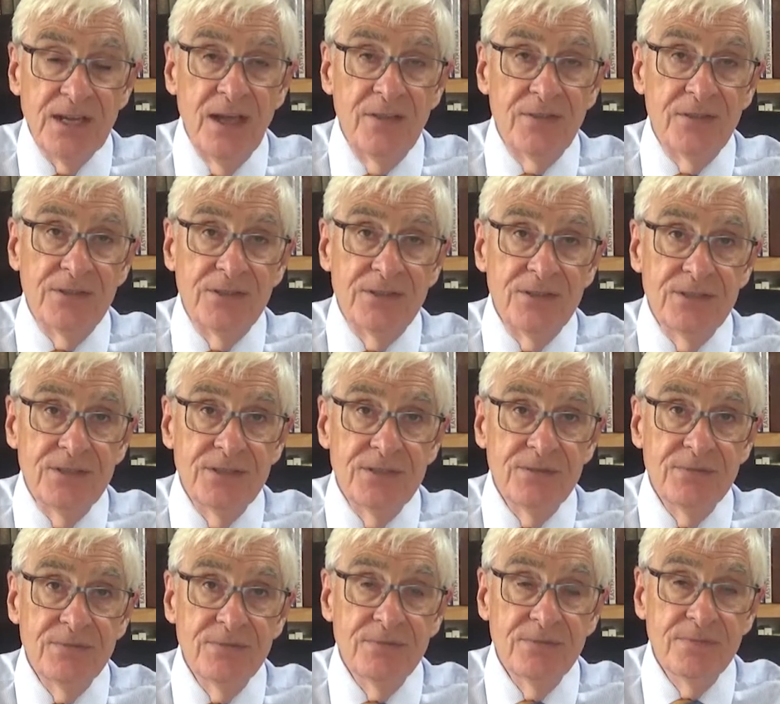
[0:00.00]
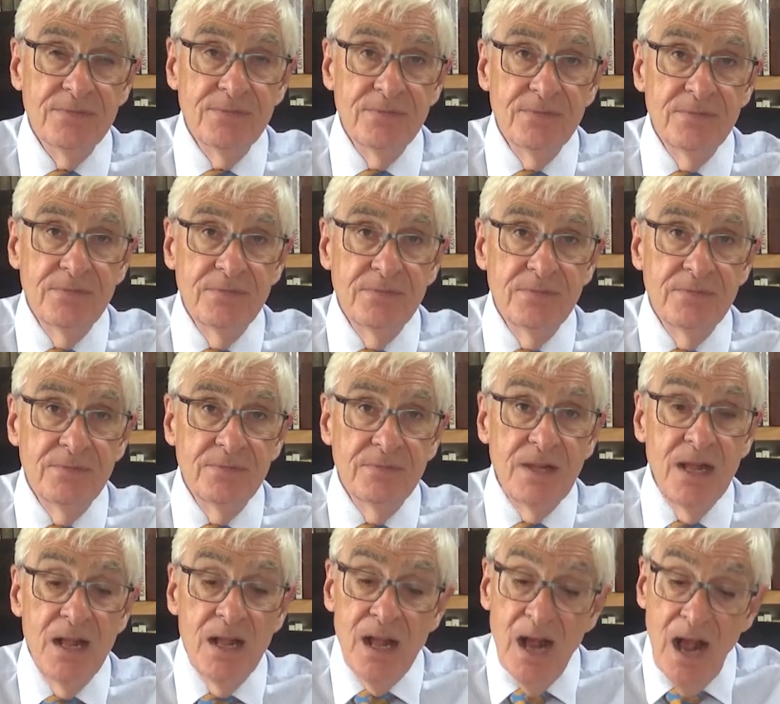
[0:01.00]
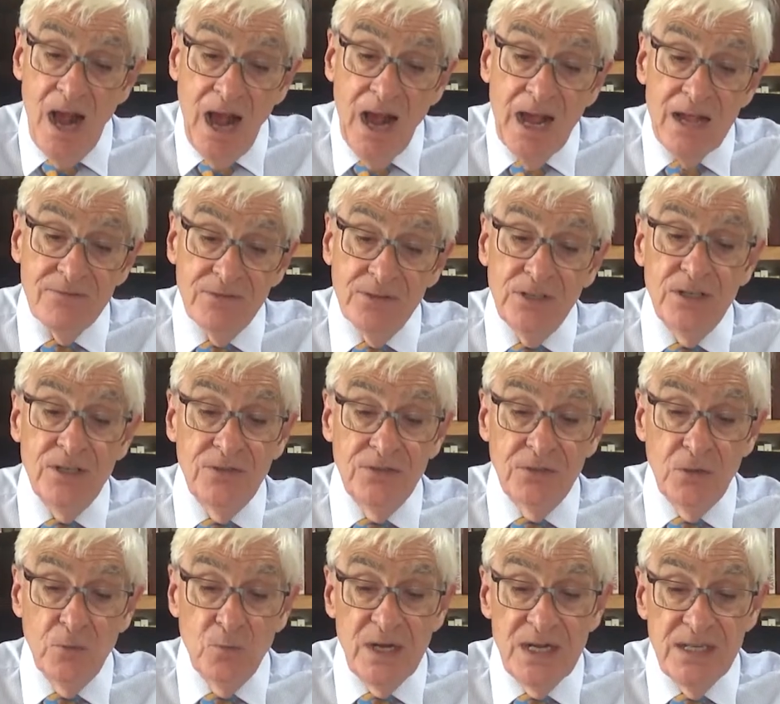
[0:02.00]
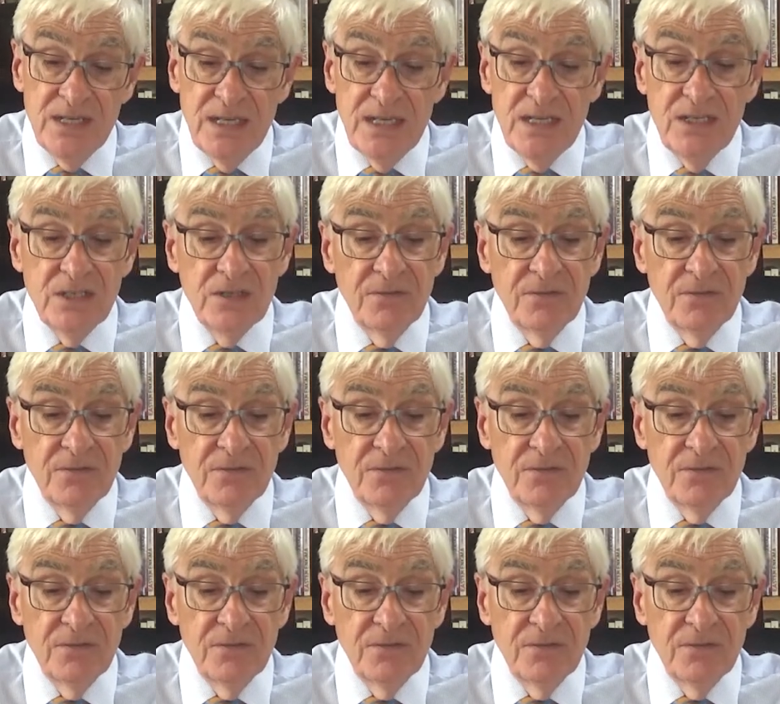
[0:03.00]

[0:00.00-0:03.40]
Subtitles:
others. I've learnt that we need